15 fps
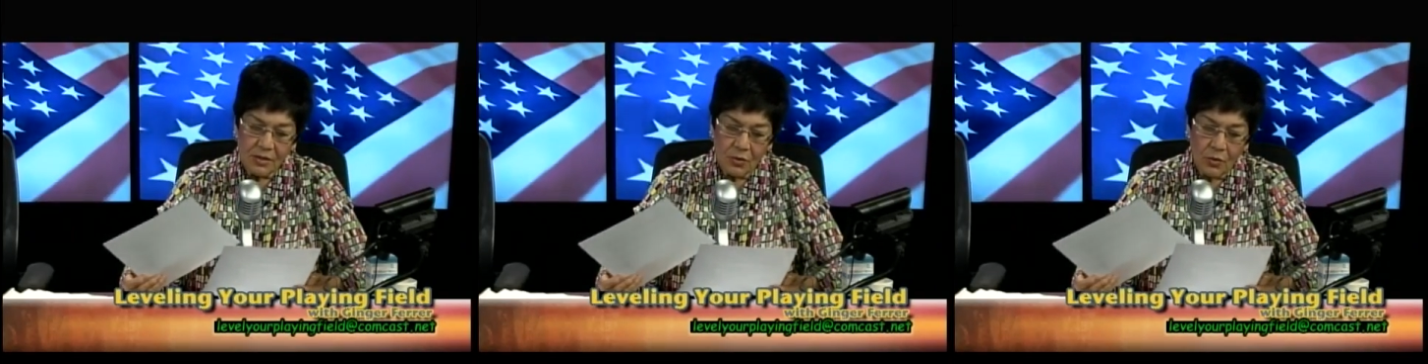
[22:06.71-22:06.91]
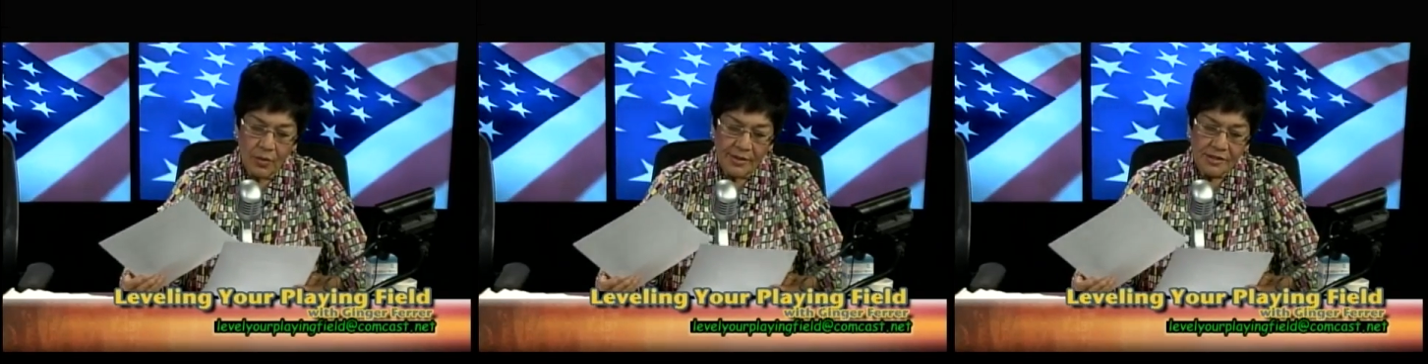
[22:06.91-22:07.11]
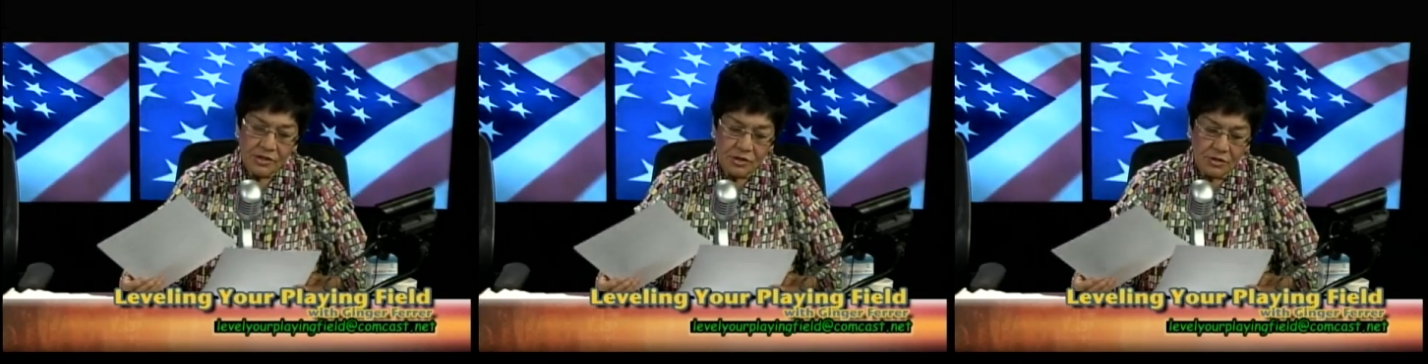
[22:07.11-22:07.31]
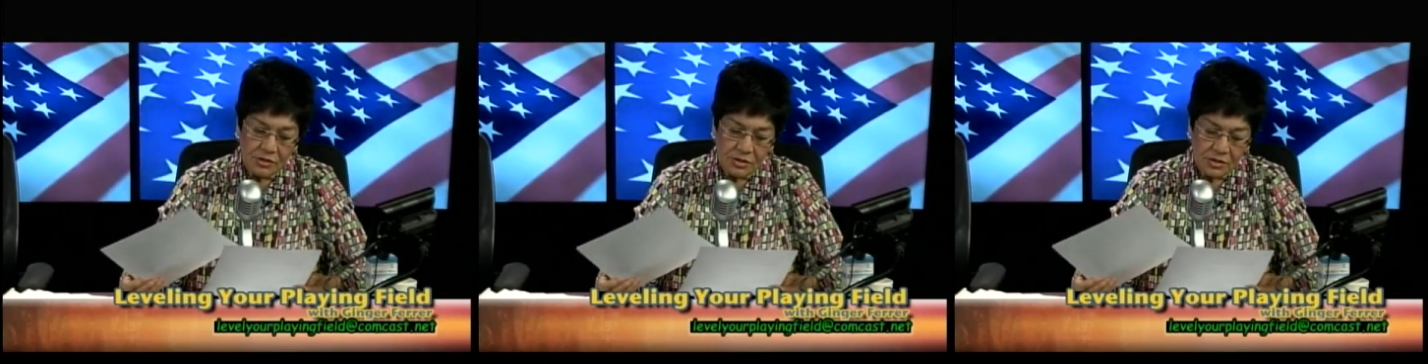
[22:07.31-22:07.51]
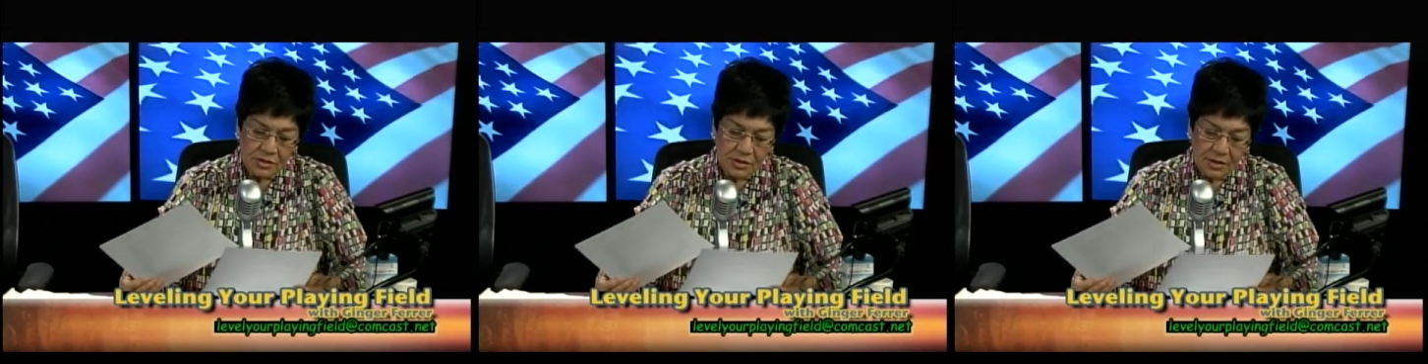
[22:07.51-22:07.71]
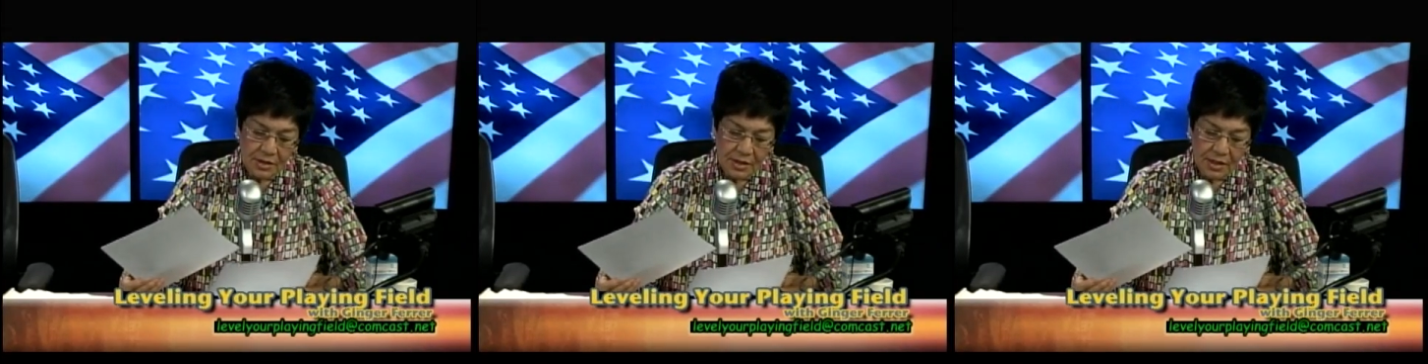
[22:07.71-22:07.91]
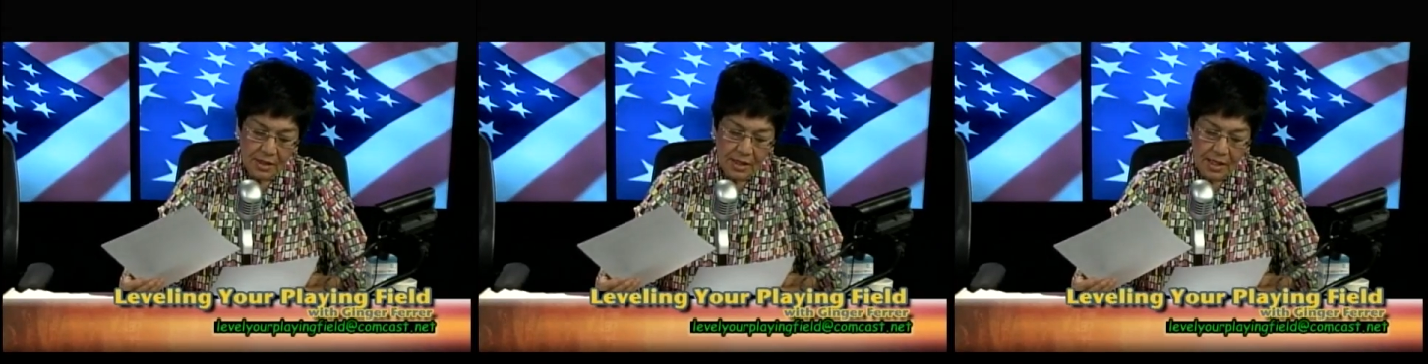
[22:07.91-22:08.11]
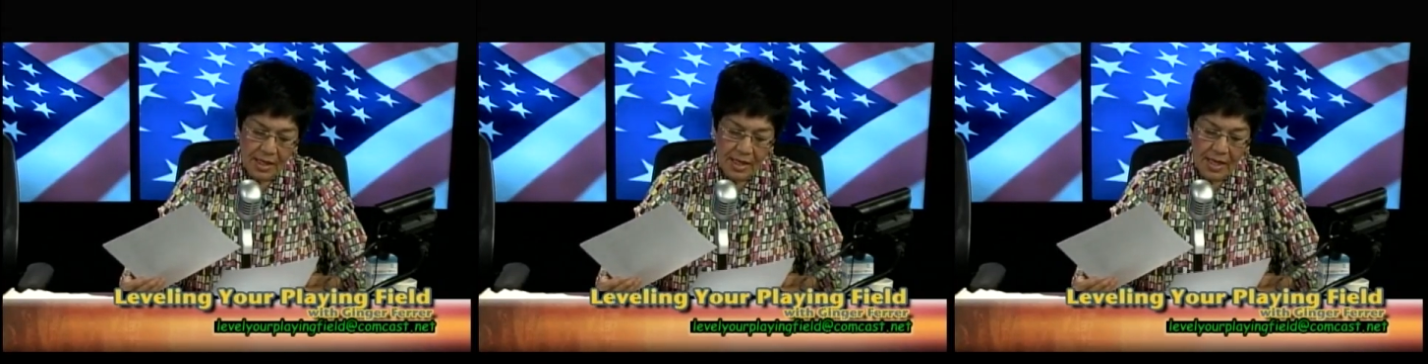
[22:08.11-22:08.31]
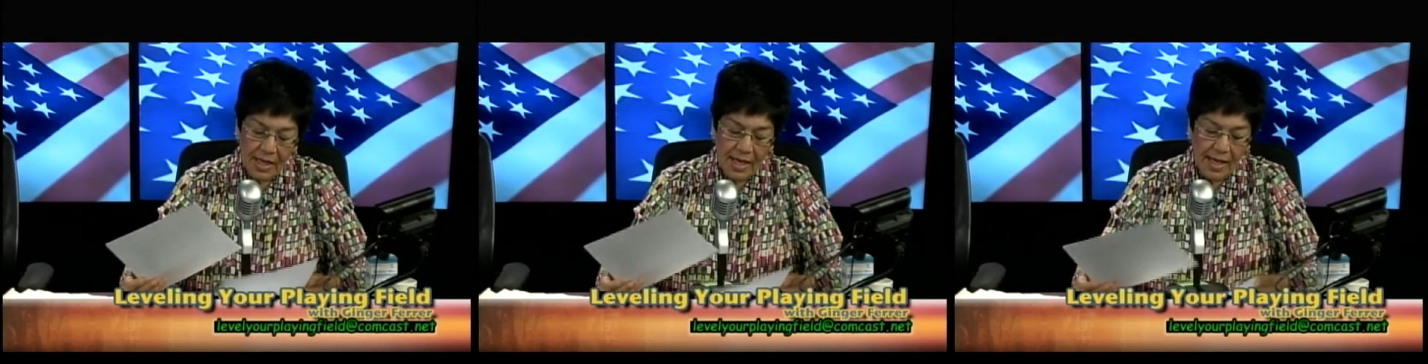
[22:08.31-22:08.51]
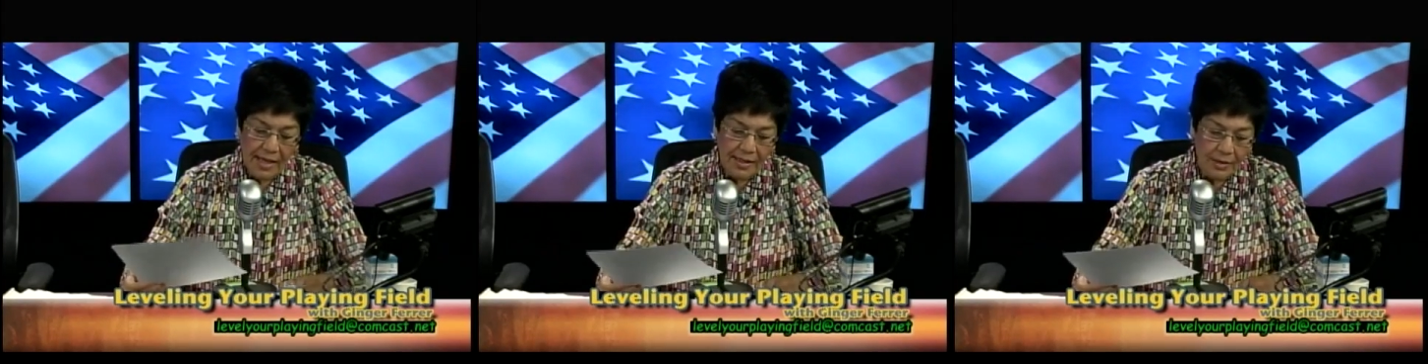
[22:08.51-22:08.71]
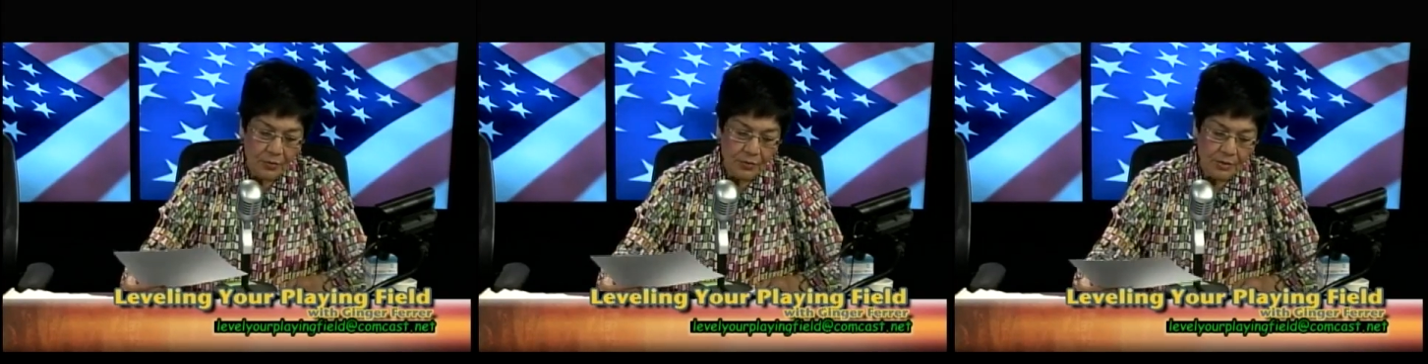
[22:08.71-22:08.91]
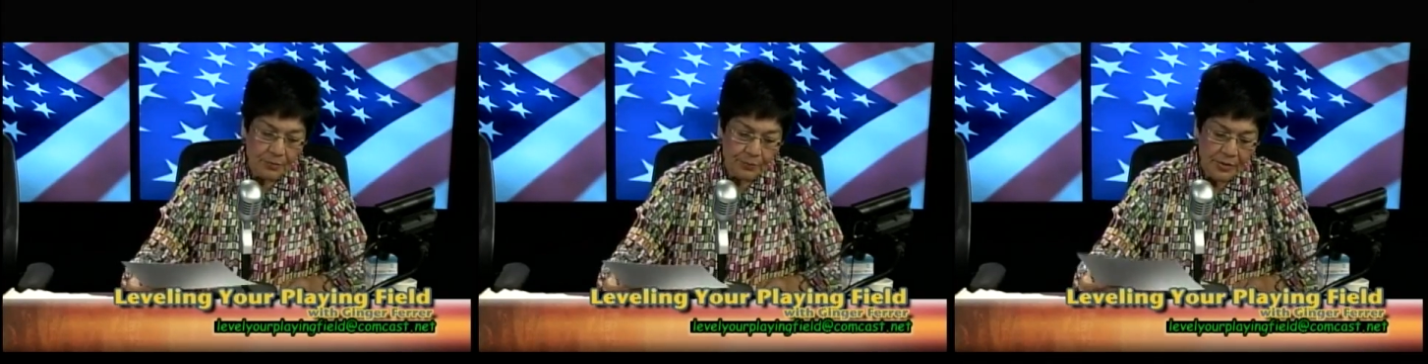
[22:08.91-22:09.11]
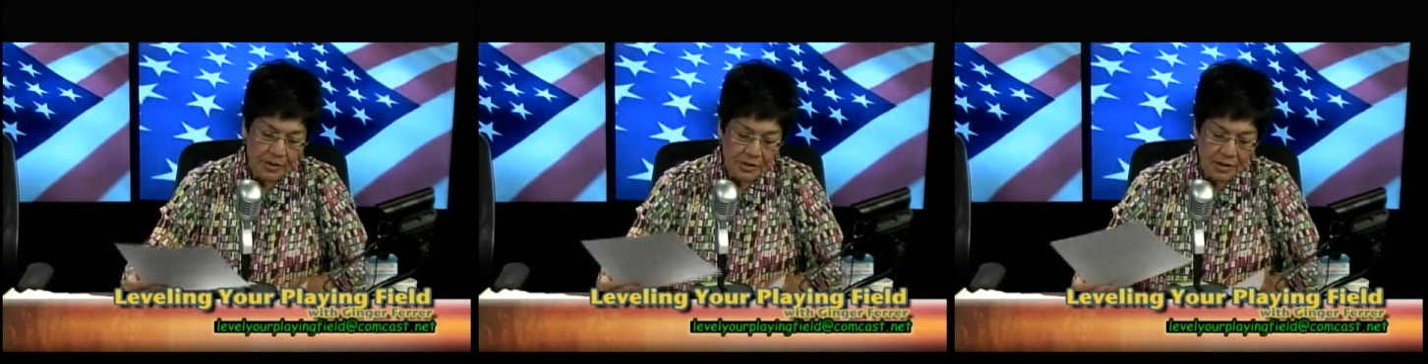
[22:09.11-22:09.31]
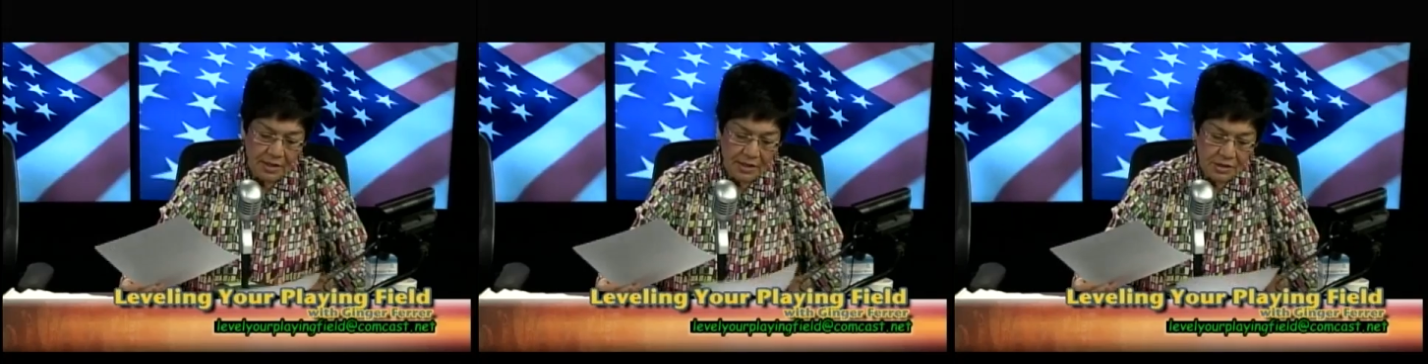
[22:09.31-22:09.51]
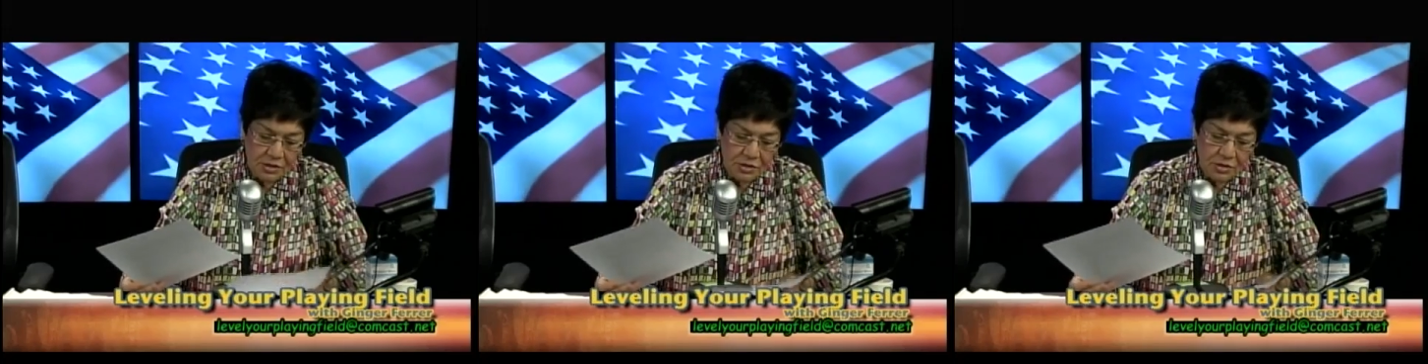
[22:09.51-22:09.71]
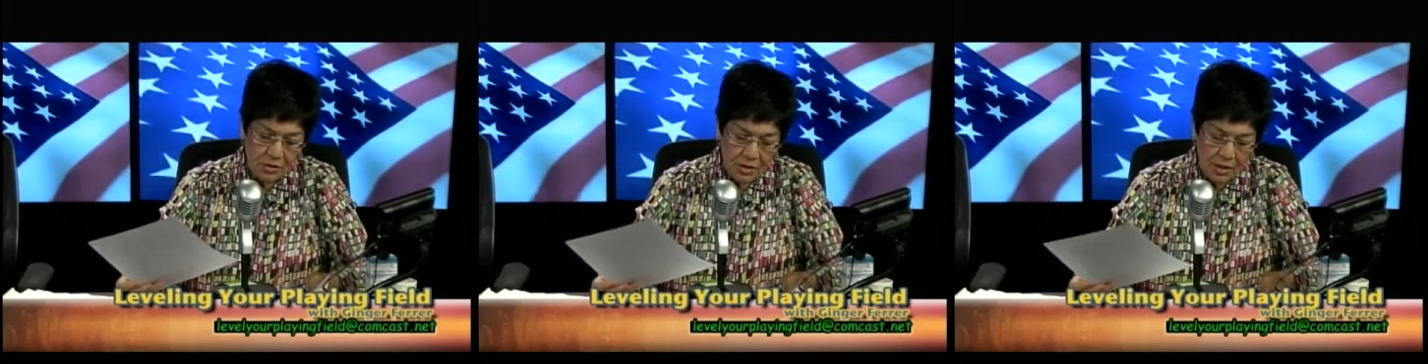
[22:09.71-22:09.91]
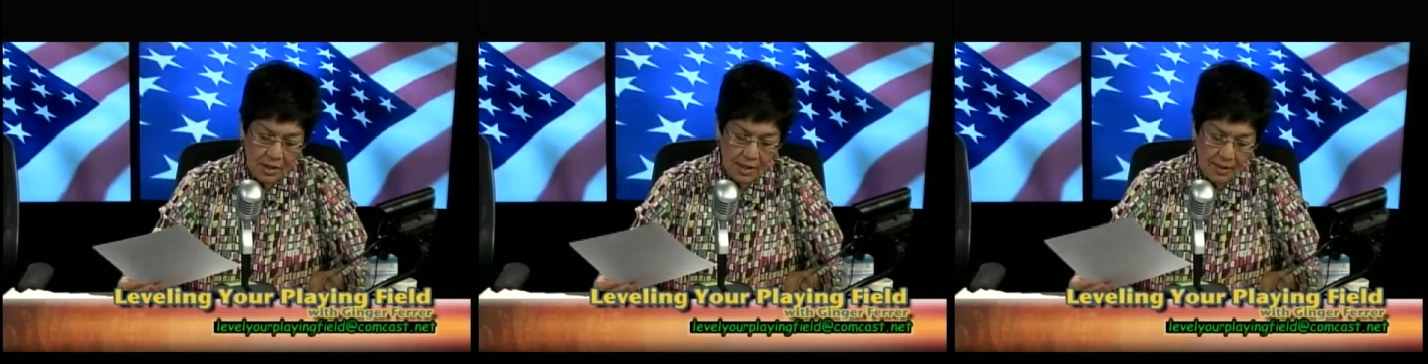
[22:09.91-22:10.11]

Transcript: questions. And it would appear that it took